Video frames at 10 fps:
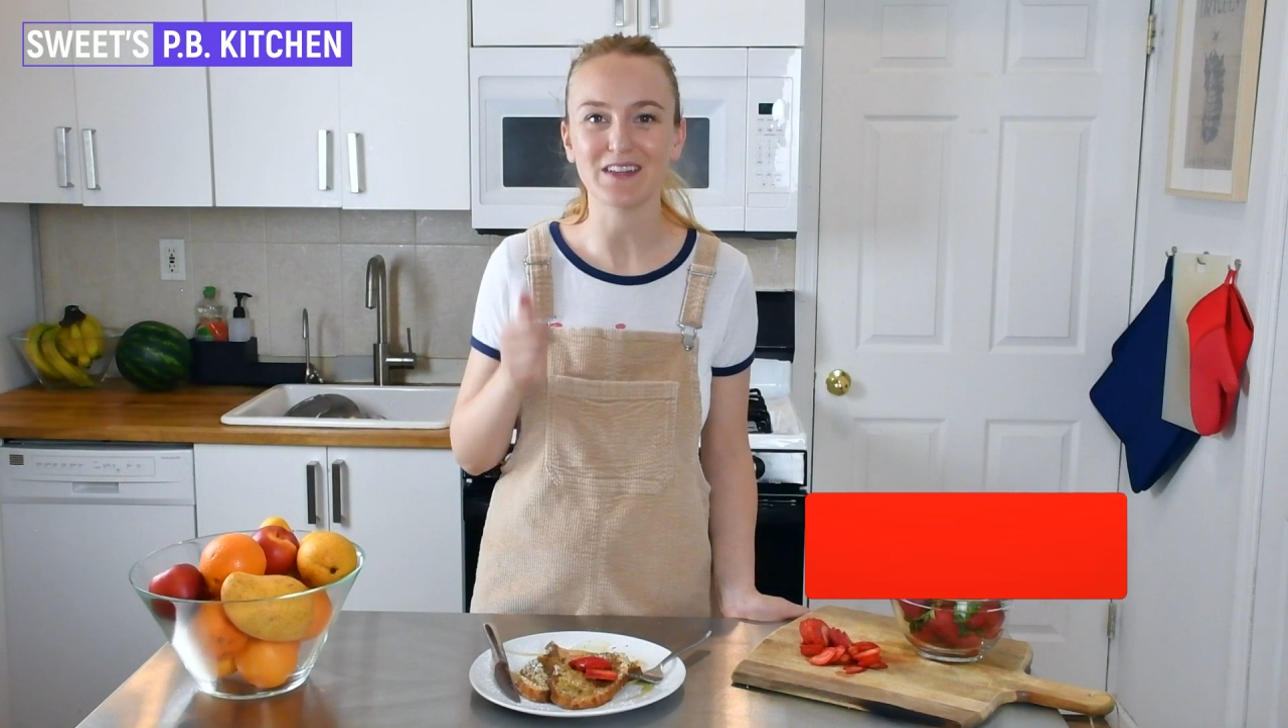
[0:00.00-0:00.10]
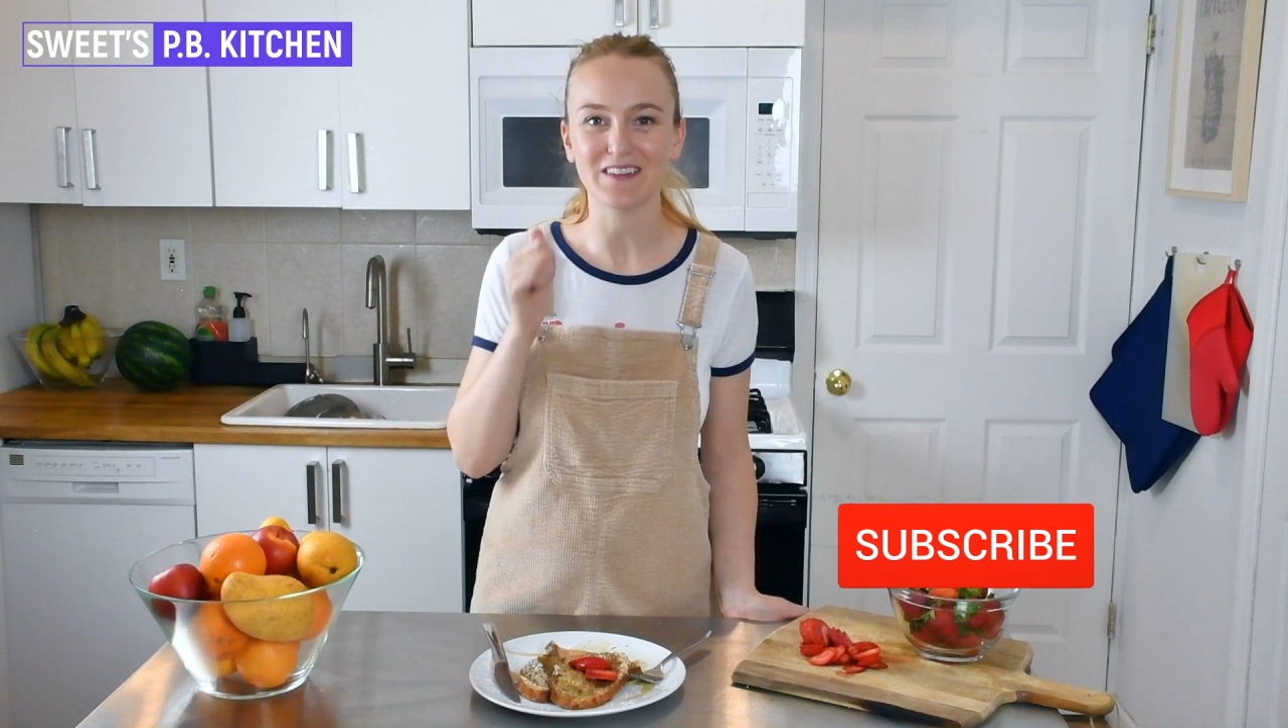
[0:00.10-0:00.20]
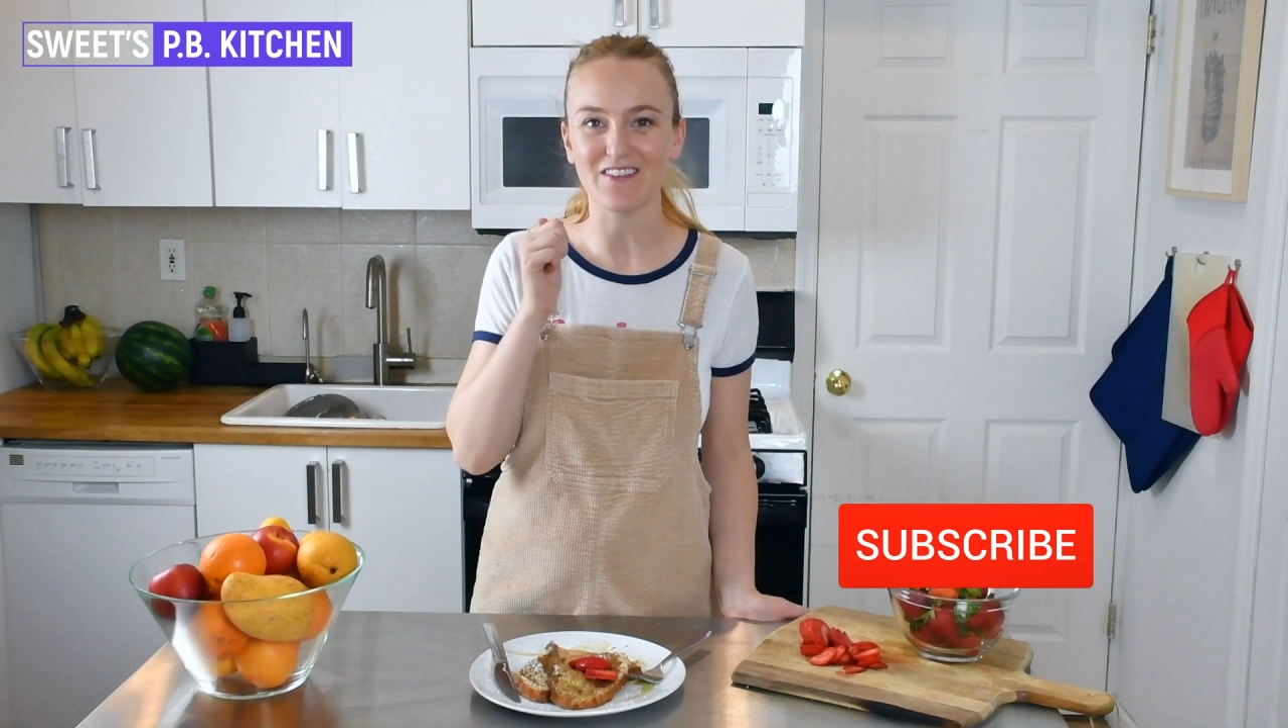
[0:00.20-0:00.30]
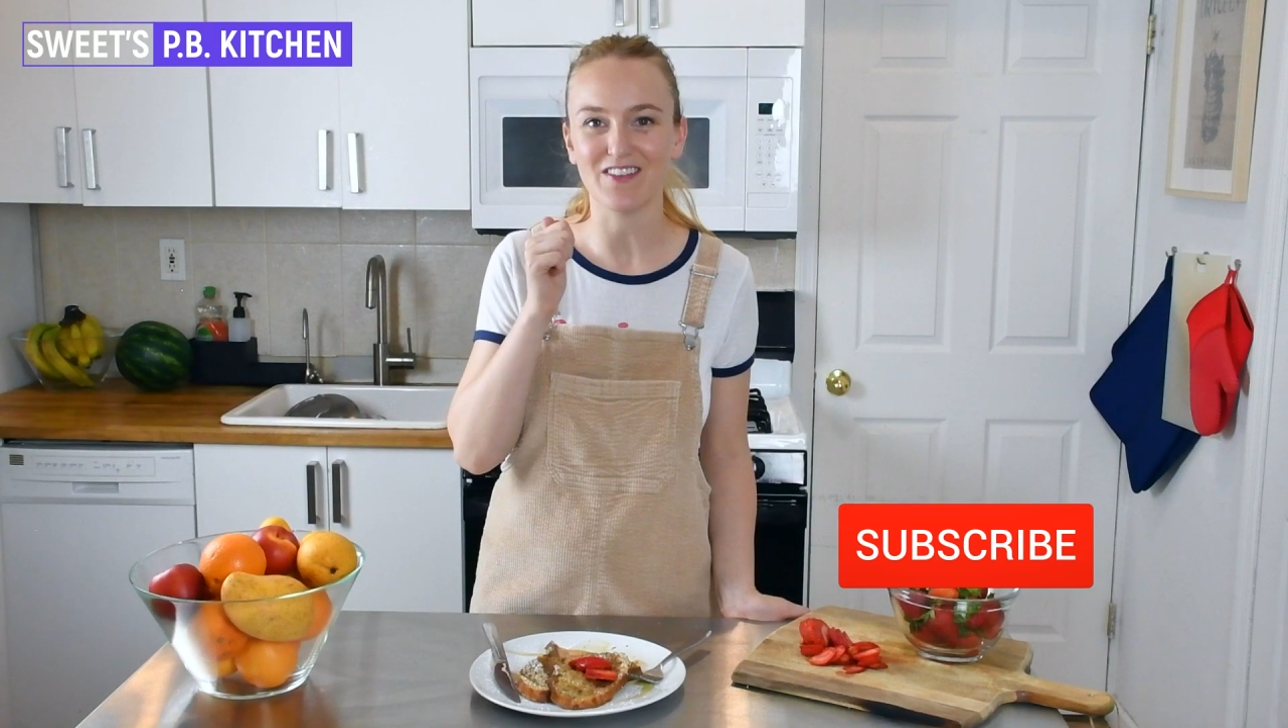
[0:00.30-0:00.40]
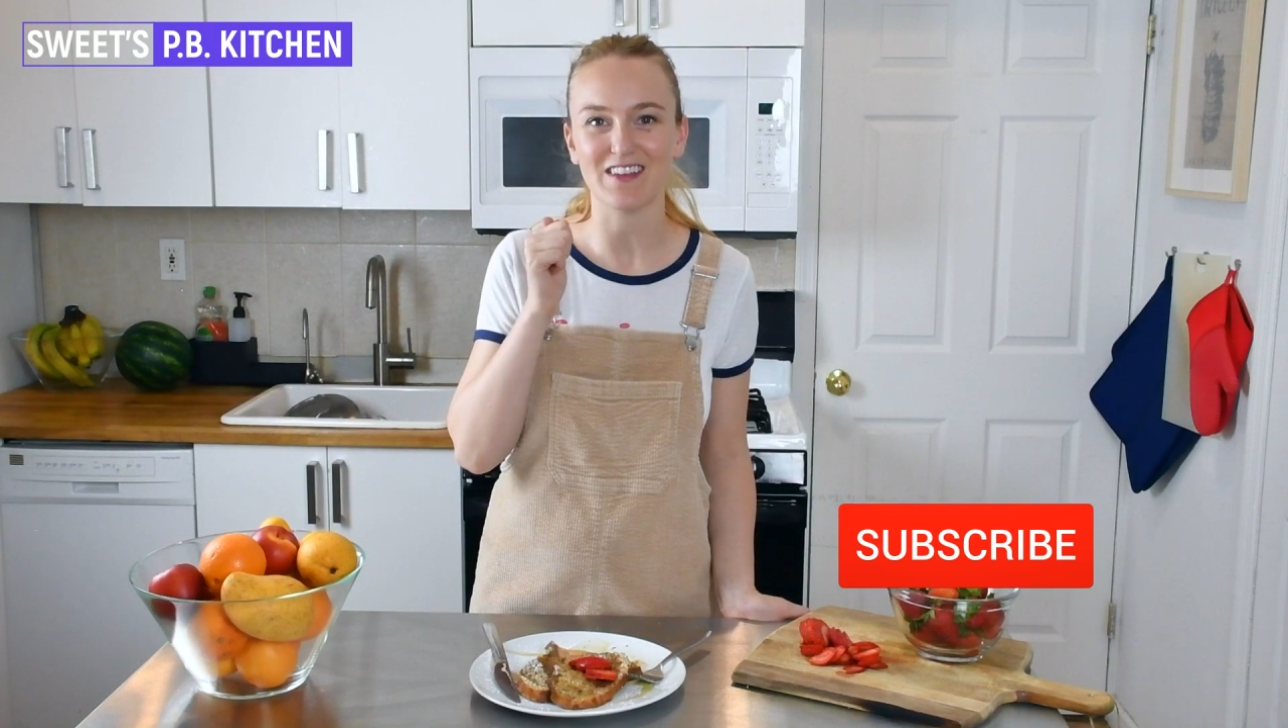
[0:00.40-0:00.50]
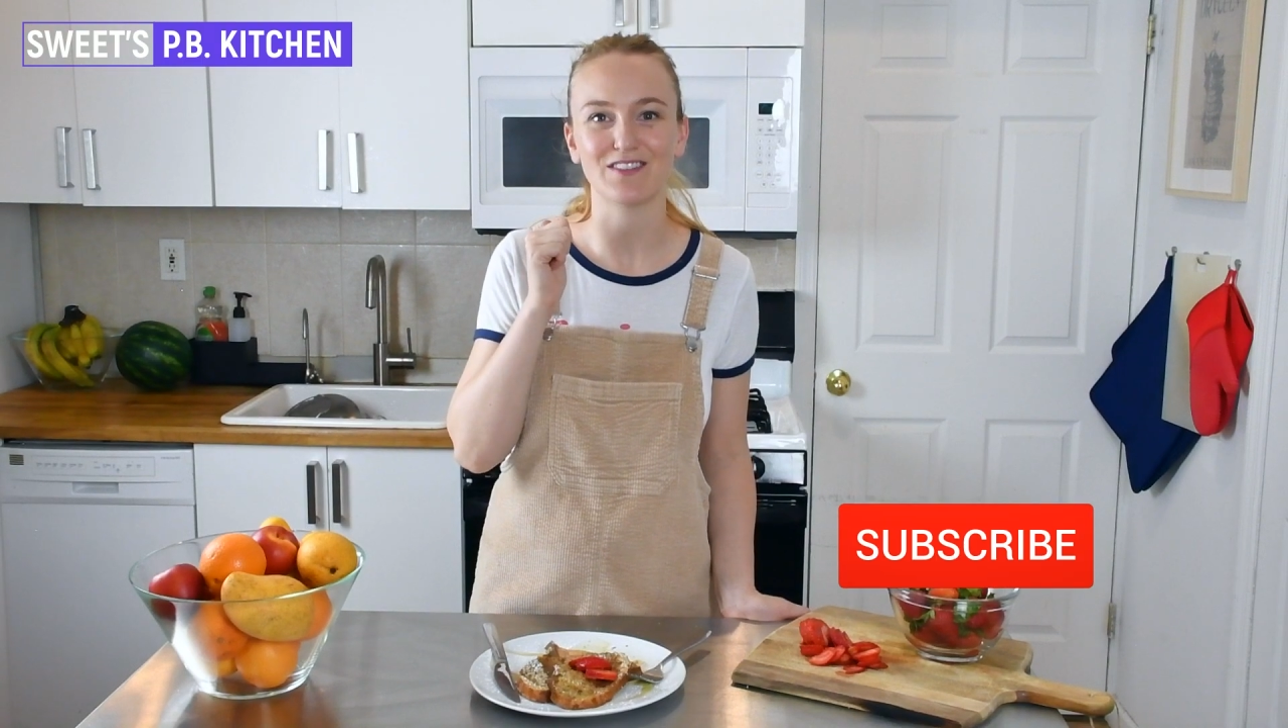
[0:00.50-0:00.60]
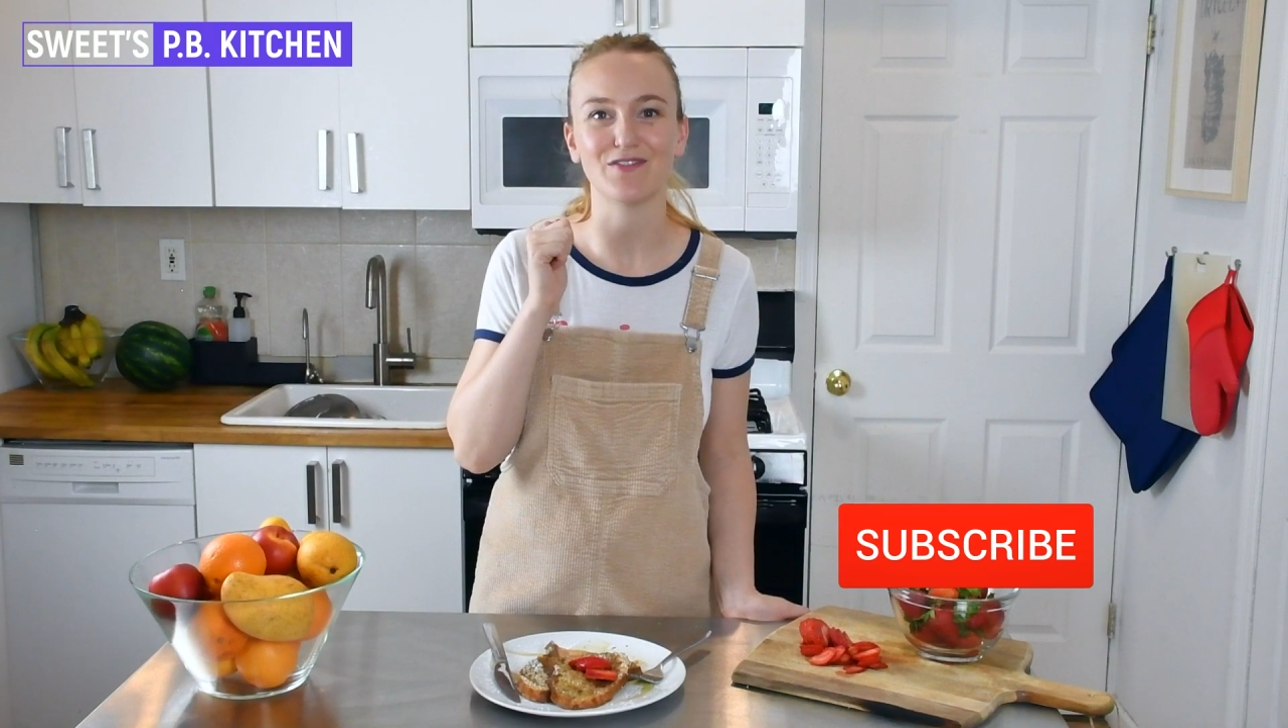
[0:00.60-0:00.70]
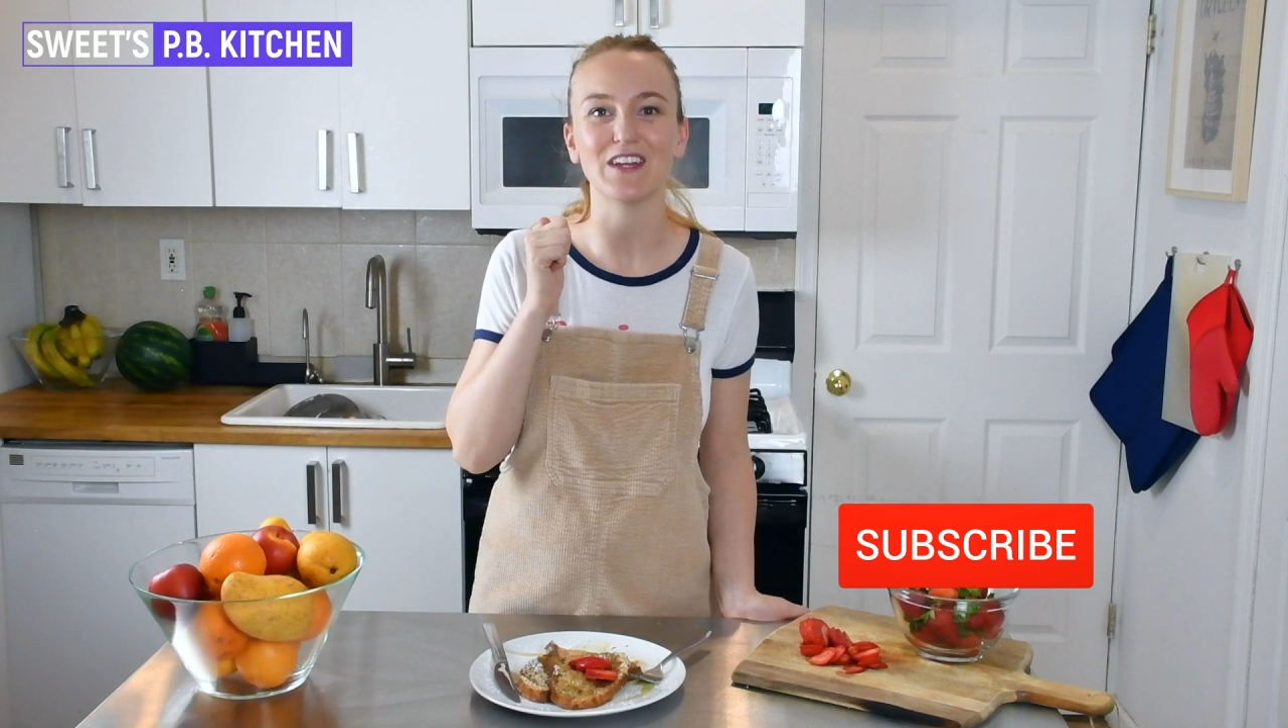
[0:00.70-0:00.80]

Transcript: please give this